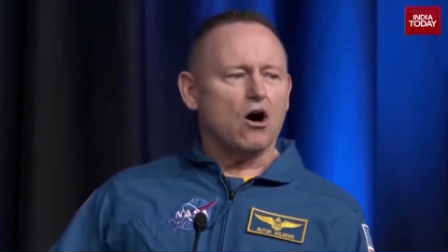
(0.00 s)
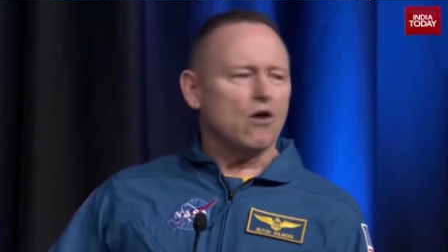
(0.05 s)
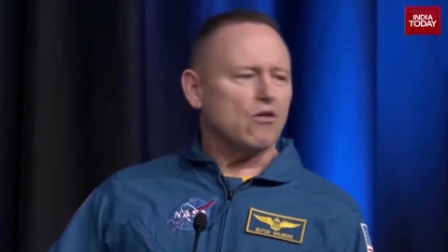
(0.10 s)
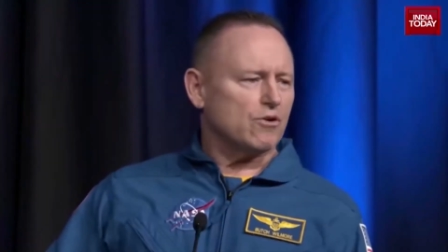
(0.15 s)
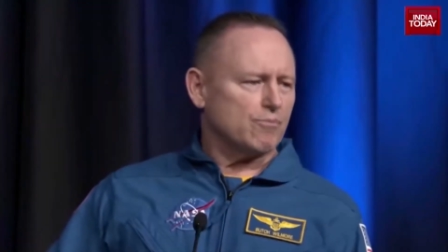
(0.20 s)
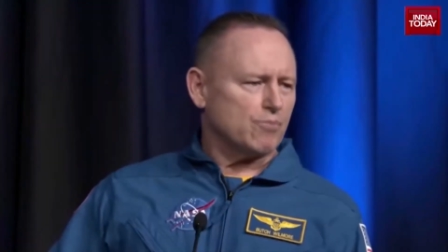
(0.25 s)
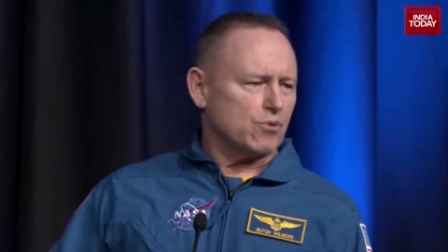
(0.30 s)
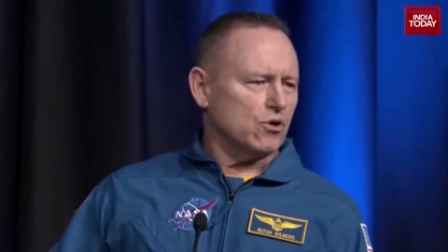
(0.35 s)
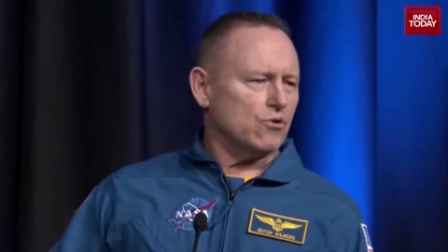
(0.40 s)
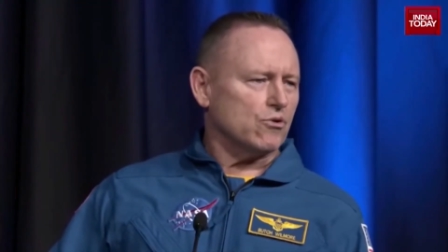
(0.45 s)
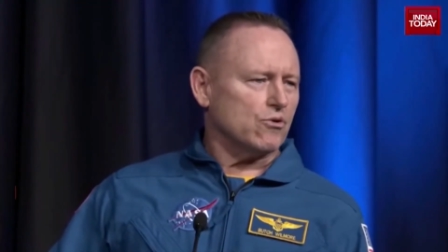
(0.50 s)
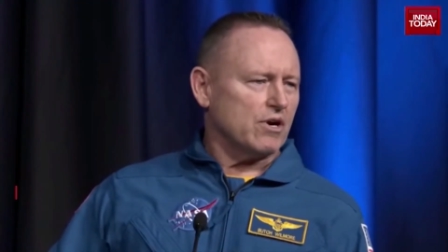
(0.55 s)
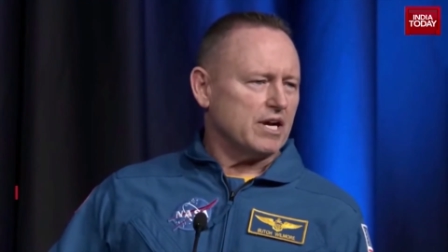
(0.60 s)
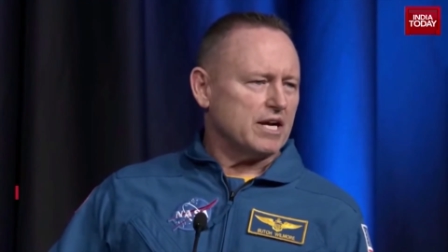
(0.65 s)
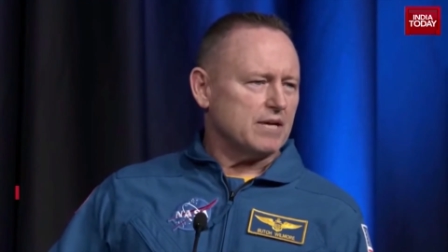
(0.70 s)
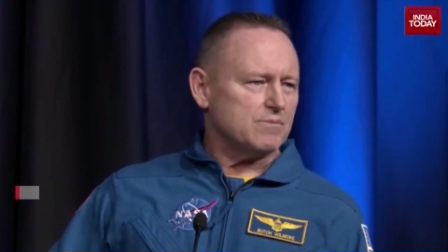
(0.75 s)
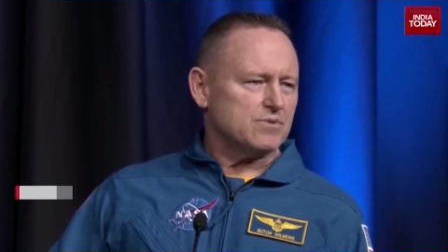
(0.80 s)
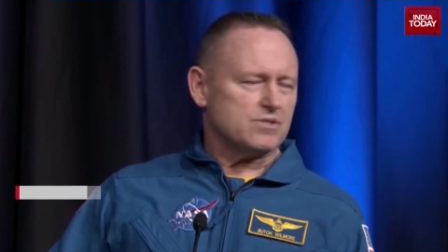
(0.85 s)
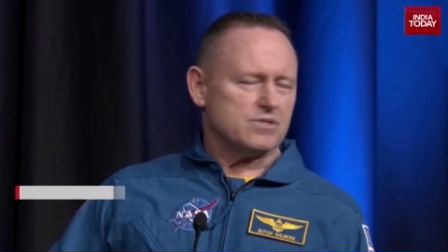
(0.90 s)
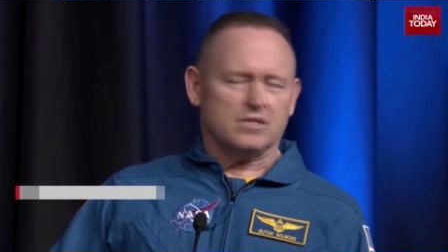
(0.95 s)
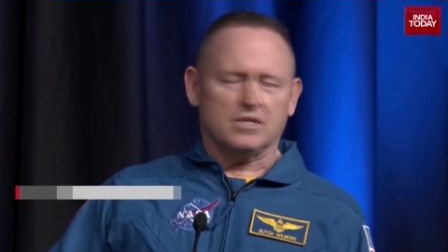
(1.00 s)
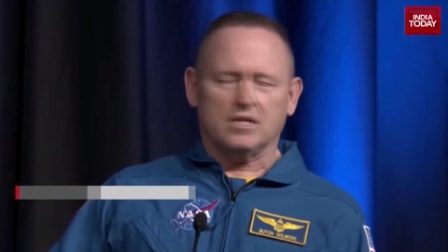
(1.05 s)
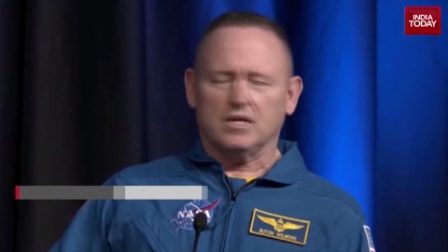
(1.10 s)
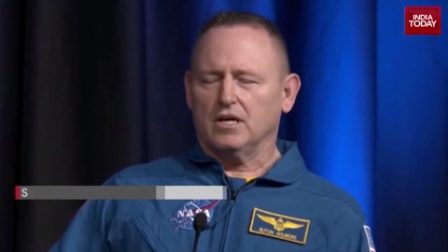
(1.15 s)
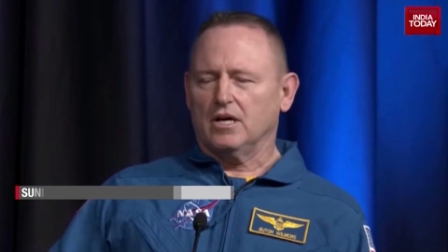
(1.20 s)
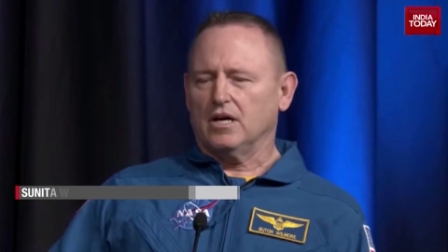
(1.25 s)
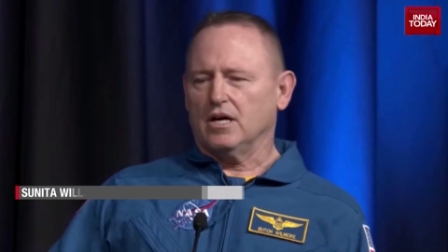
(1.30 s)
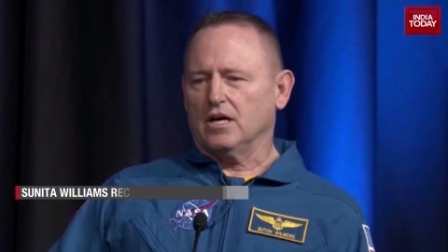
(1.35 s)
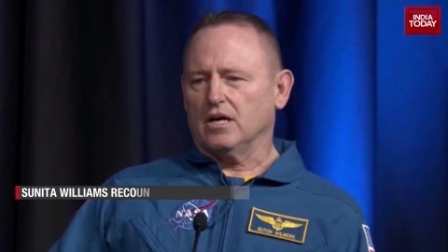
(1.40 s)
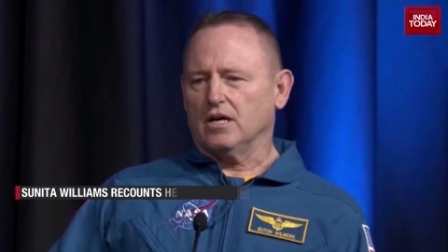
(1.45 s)
all the programs,
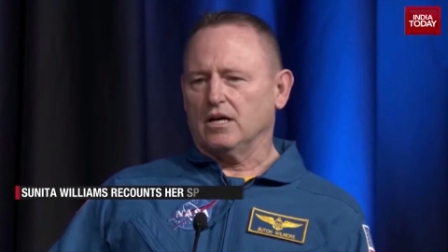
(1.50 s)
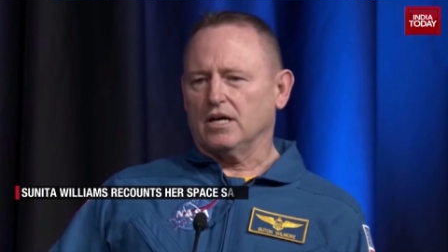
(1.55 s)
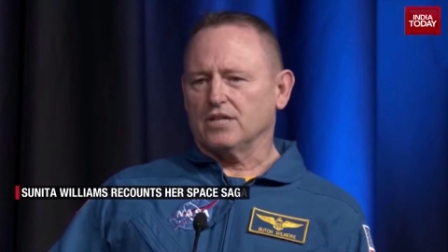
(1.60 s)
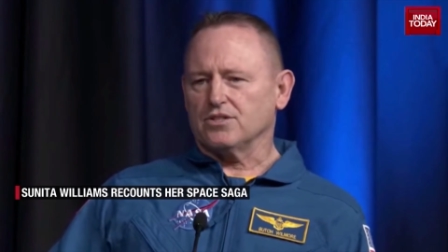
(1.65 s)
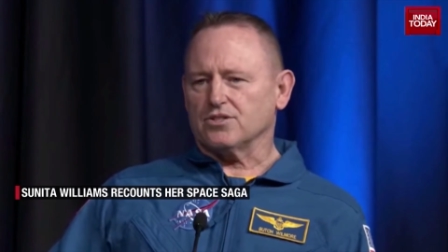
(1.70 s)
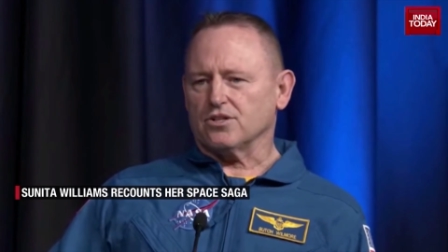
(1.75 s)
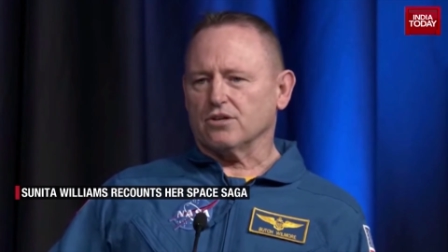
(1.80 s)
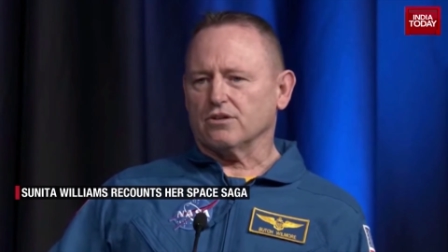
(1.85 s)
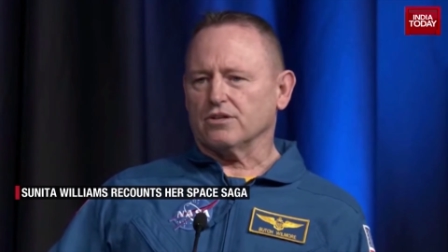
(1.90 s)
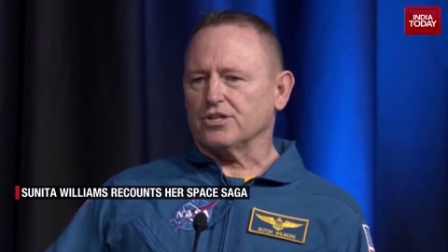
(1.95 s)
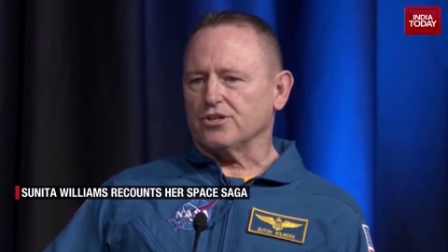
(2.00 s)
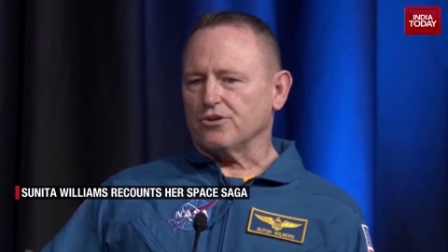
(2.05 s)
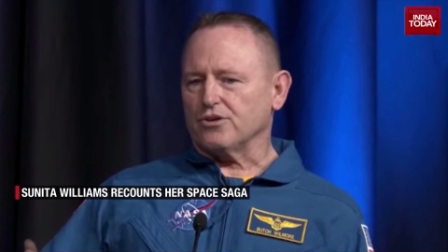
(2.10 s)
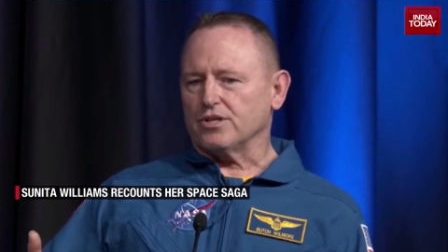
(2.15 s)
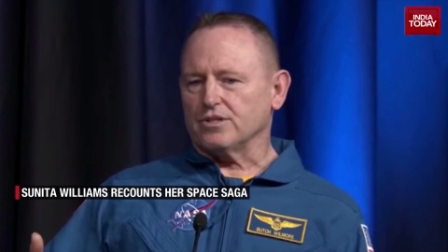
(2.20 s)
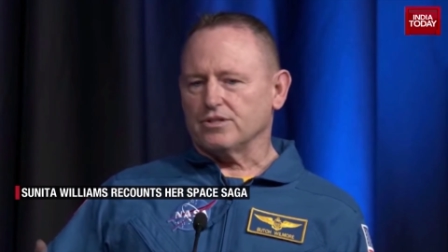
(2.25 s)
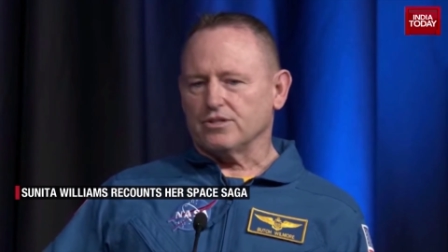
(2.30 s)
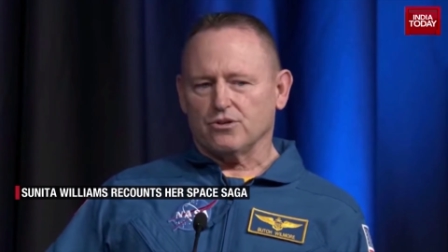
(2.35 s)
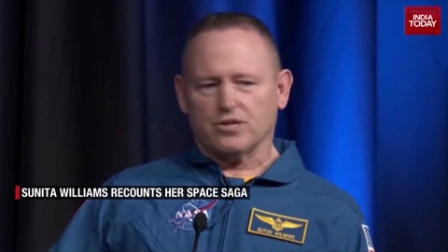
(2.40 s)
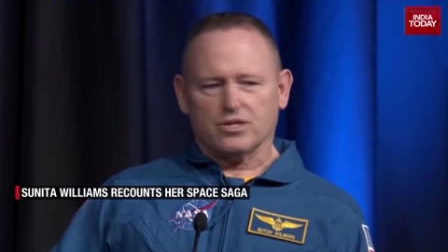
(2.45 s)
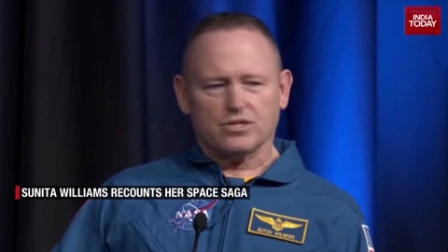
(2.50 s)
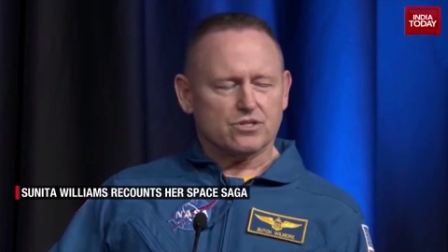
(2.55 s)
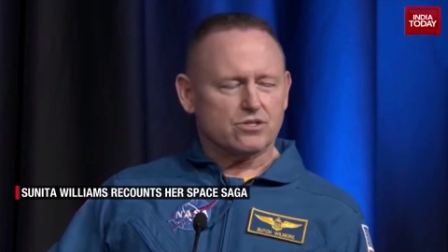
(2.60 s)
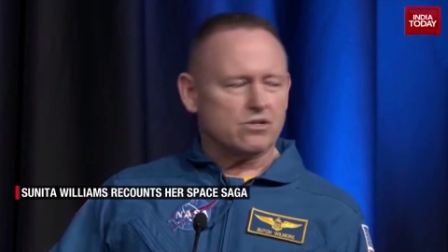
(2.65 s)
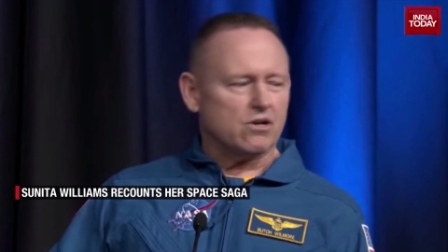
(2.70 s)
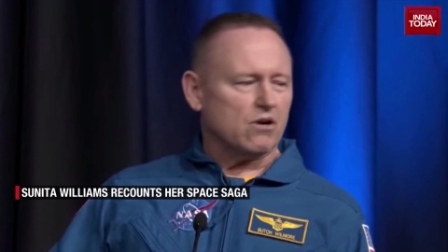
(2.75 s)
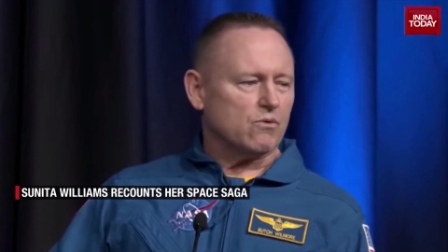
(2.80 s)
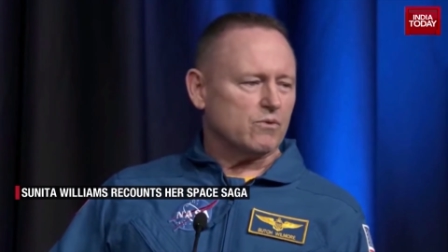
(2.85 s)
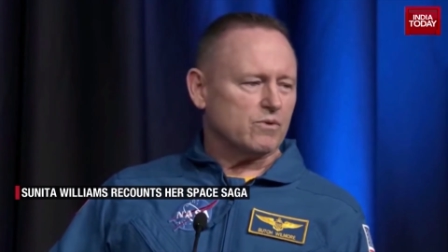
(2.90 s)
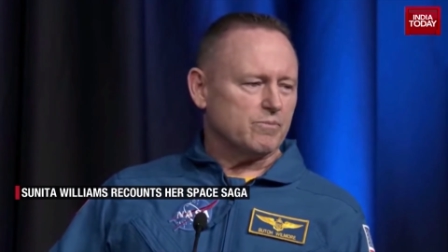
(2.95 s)
uh, and certainly you can you can
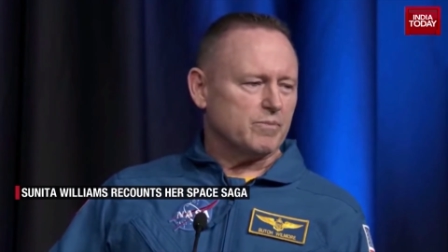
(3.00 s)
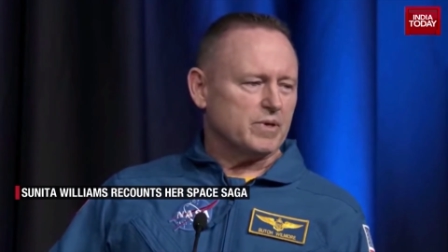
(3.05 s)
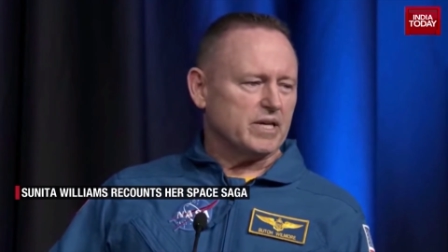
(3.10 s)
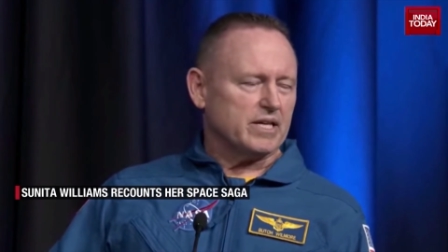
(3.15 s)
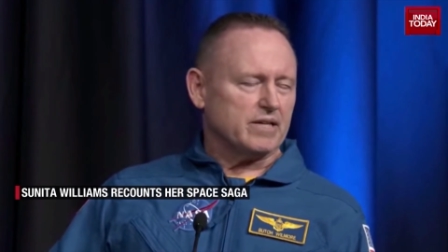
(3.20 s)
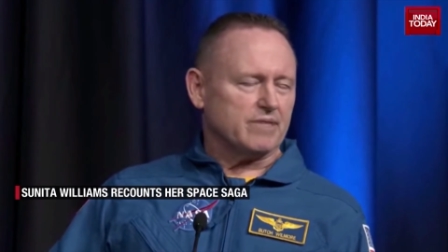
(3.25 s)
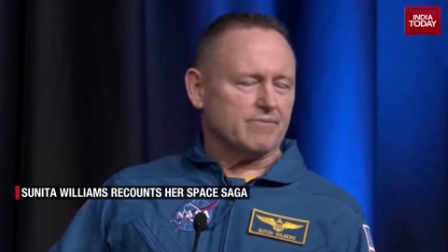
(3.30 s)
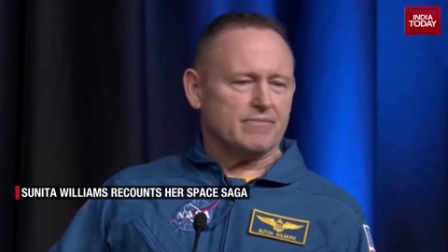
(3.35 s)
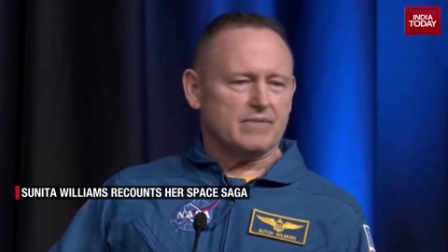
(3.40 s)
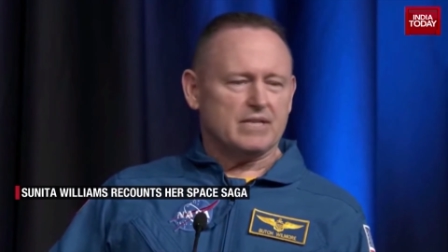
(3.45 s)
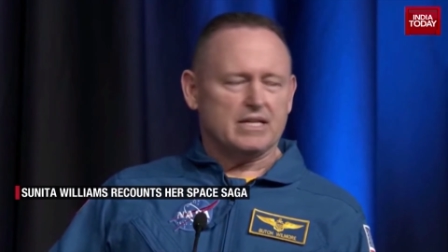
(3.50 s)
start with me.